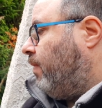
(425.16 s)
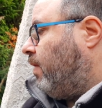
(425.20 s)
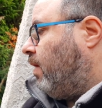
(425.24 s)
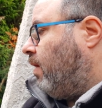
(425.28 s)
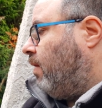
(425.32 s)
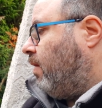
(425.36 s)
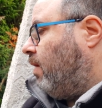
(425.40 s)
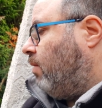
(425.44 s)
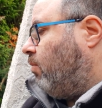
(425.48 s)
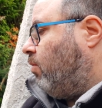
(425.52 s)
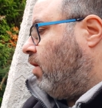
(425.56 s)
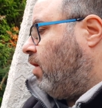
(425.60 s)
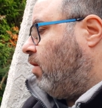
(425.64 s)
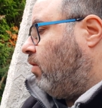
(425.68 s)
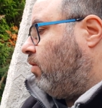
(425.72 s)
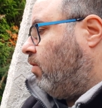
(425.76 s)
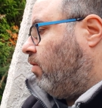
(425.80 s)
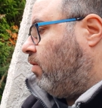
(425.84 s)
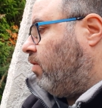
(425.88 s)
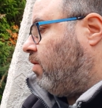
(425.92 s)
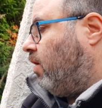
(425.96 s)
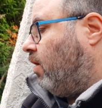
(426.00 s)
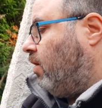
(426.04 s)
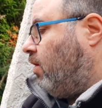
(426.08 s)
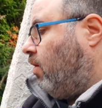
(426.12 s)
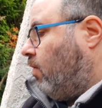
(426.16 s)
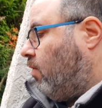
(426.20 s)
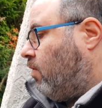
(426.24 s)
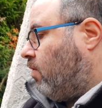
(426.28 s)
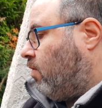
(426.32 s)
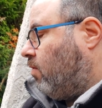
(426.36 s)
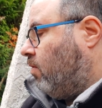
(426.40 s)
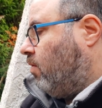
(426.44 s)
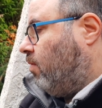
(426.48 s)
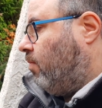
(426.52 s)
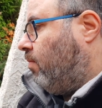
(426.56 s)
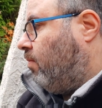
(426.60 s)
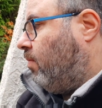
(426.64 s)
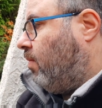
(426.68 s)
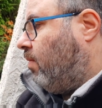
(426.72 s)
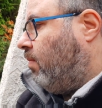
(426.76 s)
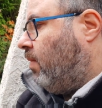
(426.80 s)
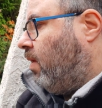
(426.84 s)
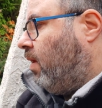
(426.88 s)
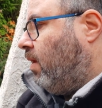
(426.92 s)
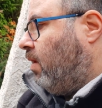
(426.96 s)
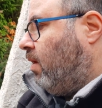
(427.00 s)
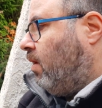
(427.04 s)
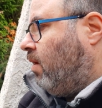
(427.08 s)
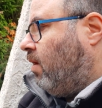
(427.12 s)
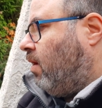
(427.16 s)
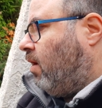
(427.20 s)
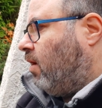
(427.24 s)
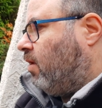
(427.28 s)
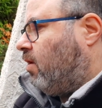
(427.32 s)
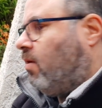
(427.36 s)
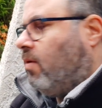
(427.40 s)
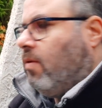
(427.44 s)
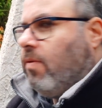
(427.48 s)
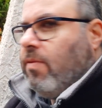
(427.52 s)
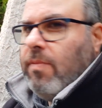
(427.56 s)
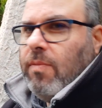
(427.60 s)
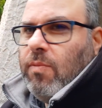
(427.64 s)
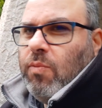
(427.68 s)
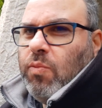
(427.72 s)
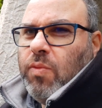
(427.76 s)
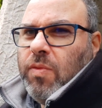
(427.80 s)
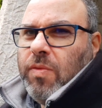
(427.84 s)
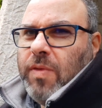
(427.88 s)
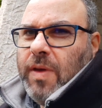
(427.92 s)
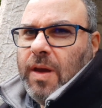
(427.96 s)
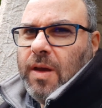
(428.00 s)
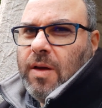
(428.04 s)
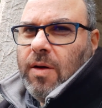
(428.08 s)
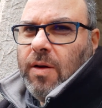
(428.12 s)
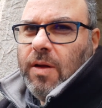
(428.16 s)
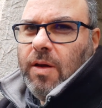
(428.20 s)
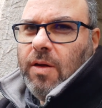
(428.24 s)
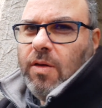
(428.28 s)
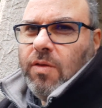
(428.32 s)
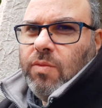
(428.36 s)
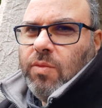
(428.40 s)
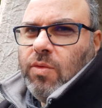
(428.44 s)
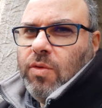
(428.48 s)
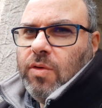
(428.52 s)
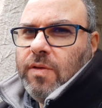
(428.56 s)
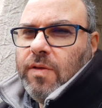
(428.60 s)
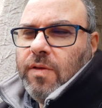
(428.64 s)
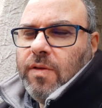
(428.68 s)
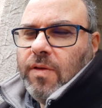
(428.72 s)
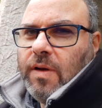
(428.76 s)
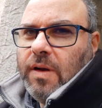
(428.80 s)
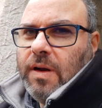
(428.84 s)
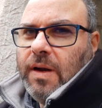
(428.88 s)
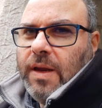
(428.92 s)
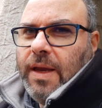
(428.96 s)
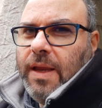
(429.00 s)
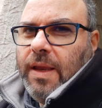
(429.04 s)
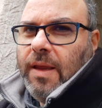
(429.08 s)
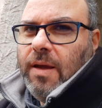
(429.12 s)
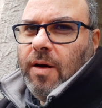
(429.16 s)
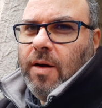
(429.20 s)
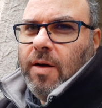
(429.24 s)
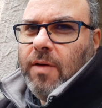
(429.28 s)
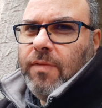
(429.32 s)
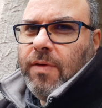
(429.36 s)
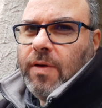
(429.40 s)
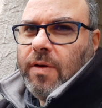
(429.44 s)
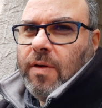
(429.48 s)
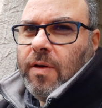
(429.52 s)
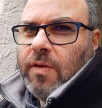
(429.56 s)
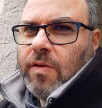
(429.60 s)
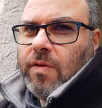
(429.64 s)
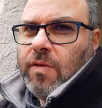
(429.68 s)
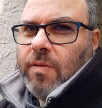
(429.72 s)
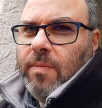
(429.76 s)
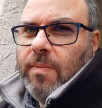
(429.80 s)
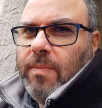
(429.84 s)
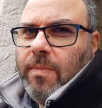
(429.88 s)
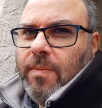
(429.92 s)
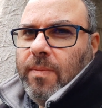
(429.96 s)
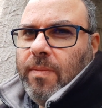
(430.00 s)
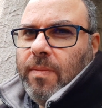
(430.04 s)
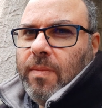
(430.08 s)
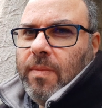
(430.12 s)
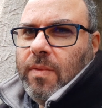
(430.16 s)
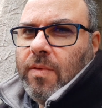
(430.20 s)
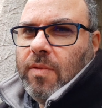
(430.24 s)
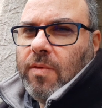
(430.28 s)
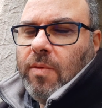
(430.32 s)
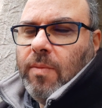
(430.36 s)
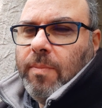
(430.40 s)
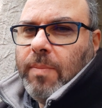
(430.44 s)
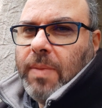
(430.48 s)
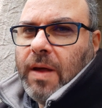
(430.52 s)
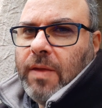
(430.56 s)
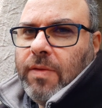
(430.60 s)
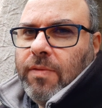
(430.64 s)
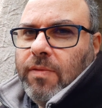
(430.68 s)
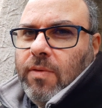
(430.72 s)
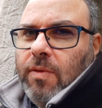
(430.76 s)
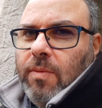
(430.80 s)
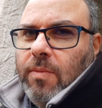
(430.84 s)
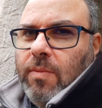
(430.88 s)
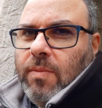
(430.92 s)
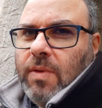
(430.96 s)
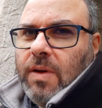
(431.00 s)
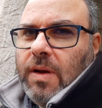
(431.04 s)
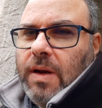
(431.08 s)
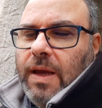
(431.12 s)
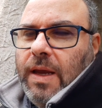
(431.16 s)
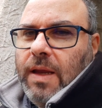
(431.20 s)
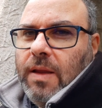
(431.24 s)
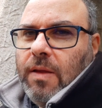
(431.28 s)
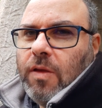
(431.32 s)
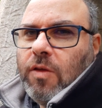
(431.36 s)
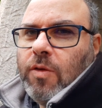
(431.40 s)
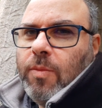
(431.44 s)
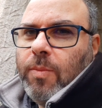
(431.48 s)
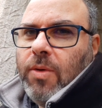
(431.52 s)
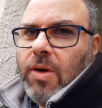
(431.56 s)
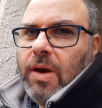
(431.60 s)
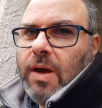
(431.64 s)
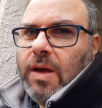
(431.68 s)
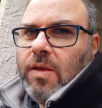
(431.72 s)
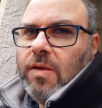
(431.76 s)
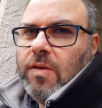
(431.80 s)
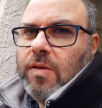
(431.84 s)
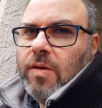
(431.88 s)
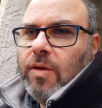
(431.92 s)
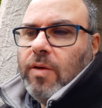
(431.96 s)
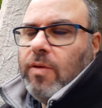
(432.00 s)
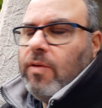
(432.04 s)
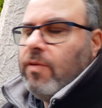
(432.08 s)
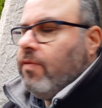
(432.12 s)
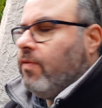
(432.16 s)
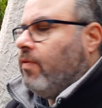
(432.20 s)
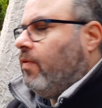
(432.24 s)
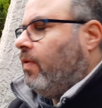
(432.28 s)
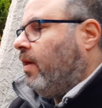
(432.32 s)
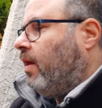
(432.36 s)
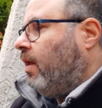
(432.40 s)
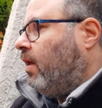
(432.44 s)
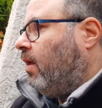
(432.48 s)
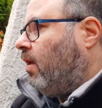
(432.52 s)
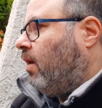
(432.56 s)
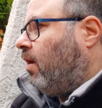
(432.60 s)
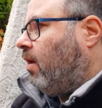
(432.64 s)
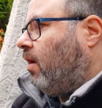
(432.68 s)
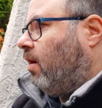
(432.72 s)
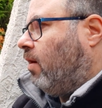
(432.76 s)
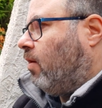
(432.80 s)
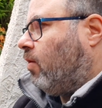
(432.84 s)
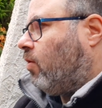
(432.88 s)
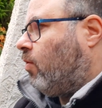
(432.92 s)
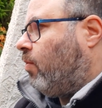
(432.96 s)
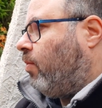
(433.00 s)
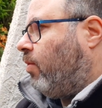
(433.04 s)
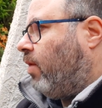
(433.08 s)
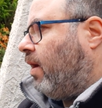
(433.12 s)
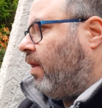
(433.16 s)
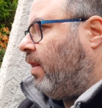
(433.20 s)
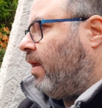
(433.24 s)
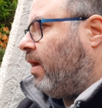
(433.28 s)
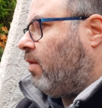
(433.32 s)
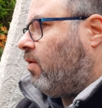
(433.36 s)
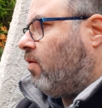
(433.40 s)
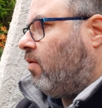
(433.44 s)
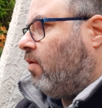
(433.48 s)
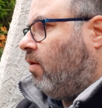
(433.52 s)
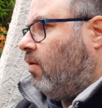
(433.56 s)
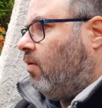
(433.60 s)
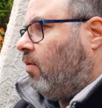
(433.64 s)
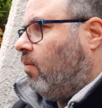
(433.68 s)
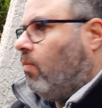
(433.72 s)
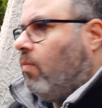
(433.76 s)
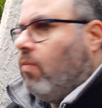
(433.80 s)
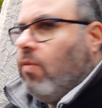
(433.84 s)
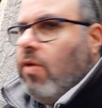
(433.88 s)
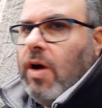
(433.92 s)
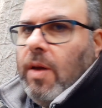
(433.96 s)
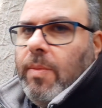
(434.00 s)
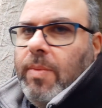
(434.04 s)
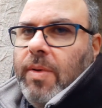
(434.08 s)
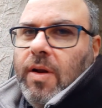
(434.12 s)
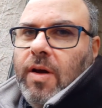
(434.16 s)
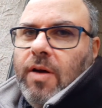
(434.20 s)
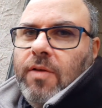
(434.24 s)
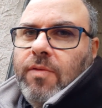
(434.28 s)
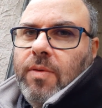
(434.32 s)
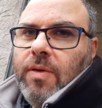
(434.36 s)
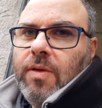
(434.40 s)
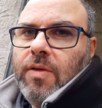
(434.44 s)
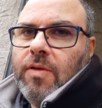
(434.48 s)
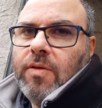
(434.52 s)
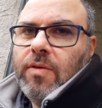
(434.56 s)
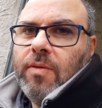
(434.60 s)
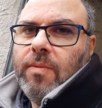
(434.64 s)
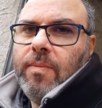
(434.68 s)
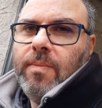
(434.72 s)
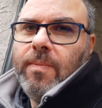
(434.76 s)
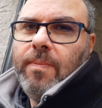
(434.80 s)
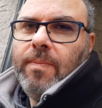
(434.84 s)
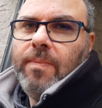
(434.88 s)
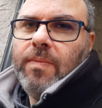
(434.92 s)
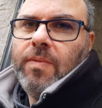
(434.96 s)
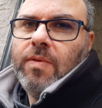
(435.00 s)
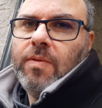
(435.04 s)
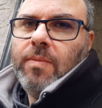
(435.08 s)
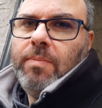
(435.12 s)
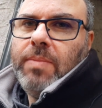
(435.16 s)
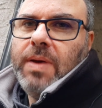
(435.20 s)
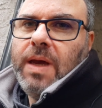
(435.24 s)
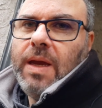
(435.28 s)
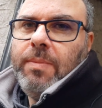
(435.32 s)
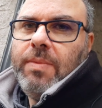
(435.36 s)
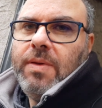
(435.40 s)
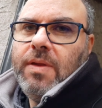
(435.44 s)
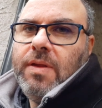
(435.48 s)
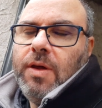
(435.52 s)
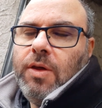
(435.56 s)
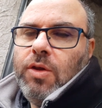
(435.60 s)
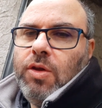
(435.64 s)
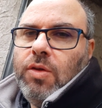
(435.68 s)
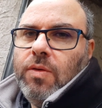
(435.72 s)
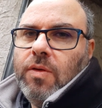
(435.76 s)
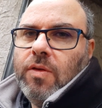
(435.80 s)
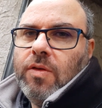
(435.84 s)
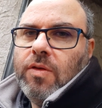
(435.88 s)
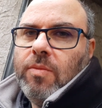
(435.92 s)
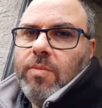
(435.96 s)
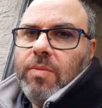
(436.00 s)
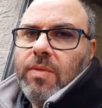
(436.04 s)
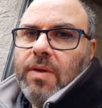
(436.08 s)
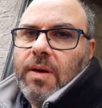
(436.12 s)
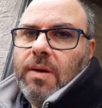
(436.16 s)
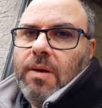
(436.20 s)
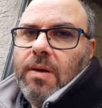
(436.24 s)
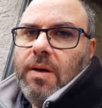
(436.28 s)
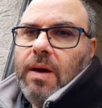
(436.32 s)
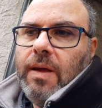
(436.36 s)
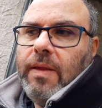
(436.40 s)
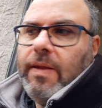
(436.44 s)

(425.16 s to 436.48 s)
then what I'll do is I'll use some, I don't think I use water to clean it off. I've got some sort of bathroom cleaner spray stuff, and I'll spray that on and wipe it off with some paper tissue or something like